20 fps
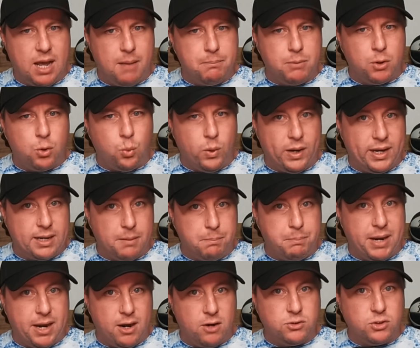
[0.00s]
number when
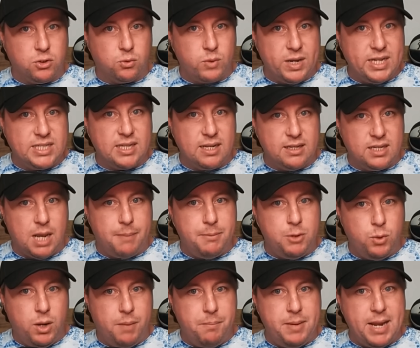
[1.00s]
compared to recent
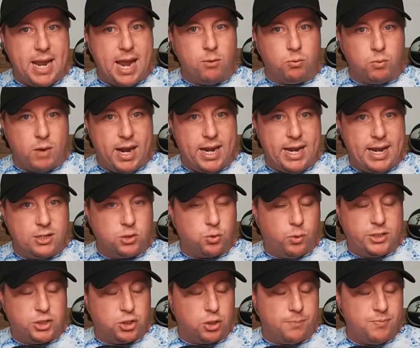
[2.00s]
W N B A ratings,
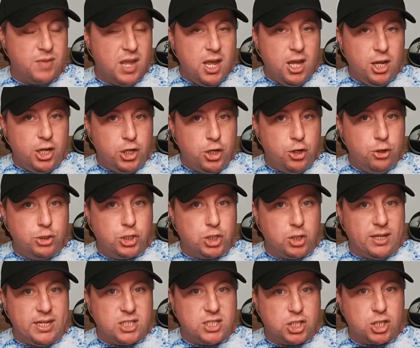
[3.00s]
which are
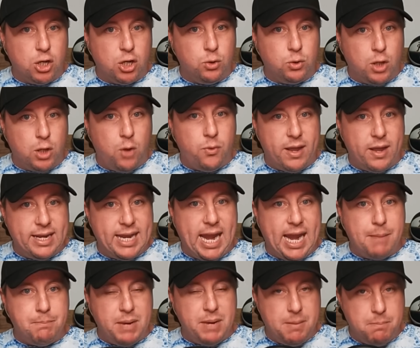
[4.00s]
usually so low they
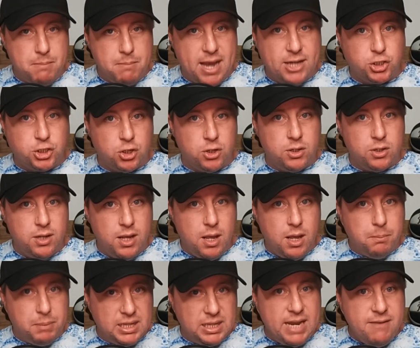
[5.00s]
can't be measured,
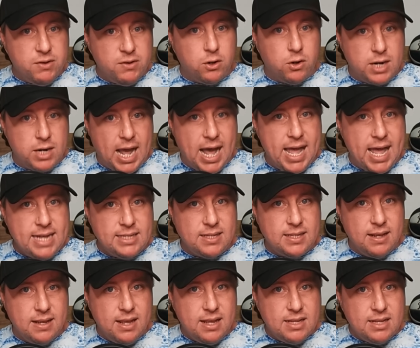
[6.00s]
believe it or
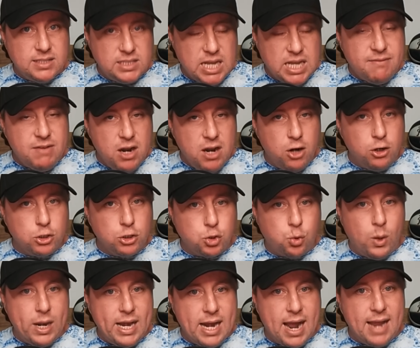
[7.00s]
not, seven hundred
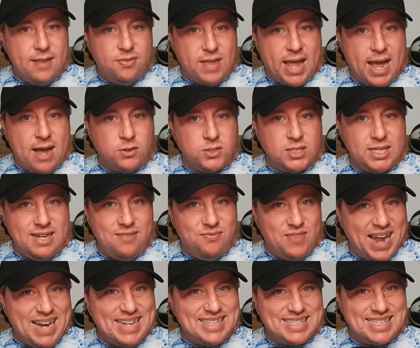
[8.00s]
twenty-nine thousand,
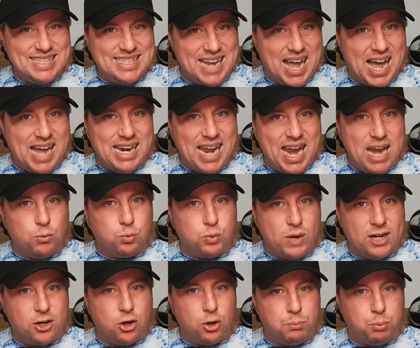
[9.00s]
that is not a
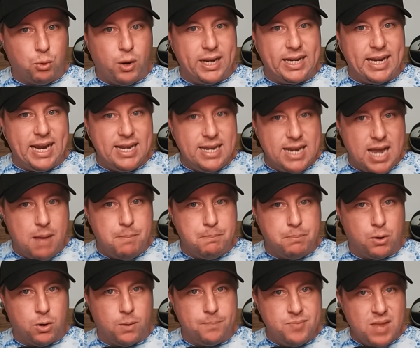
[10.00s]
record-breaking
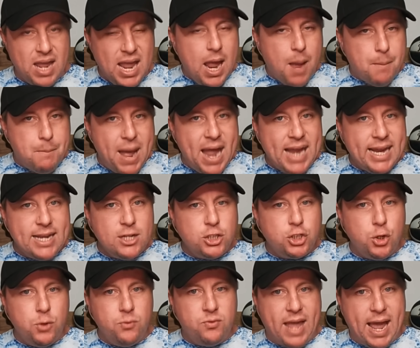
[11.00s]
number. Back in
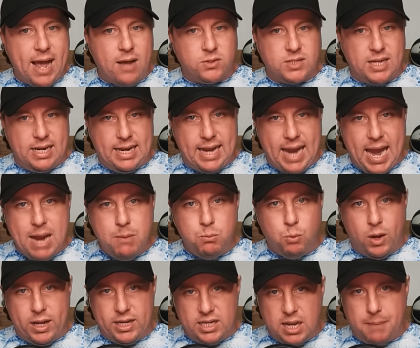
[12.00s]
two thousand, Game
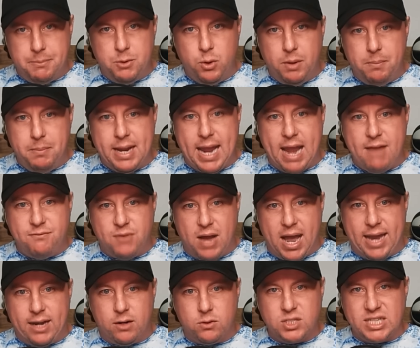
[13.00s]
one, W N B A
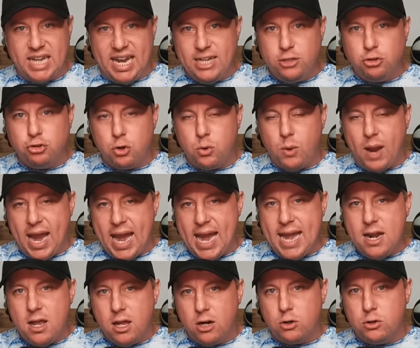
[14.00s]
Finals, it drew
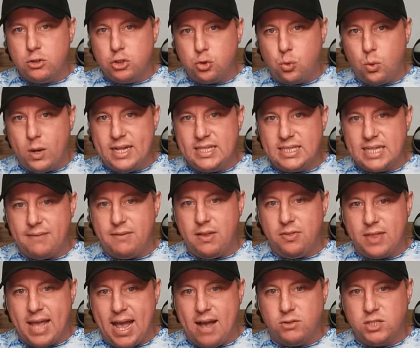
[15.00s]
eight hundred
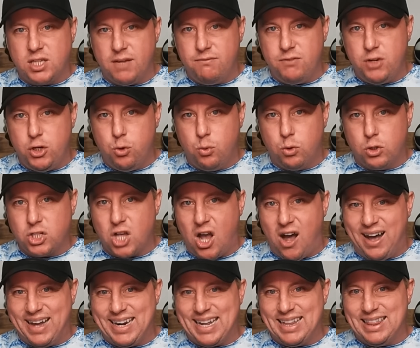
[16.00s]
twenty-seven thousand viewers
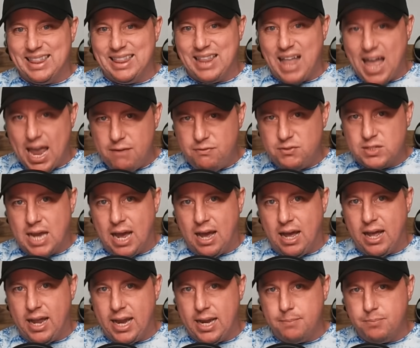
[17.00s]
on
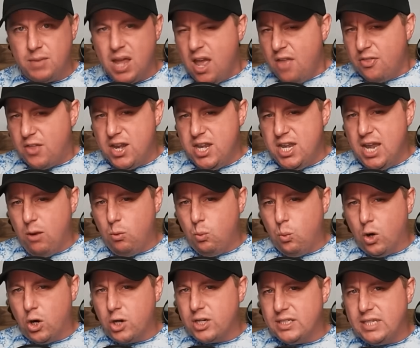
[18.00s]
Lifetime, the
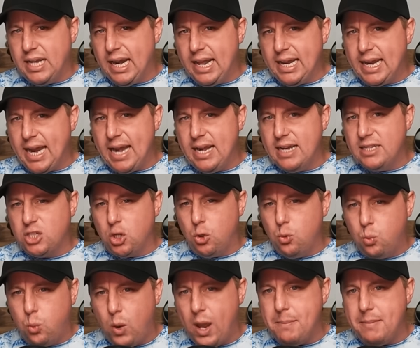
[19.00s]
network dedicated to
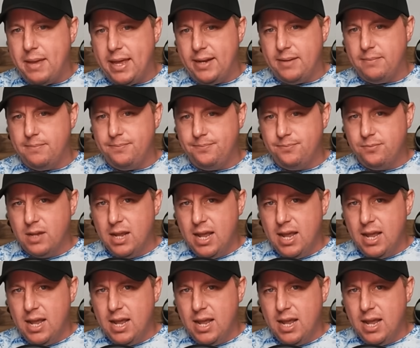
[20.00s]
women.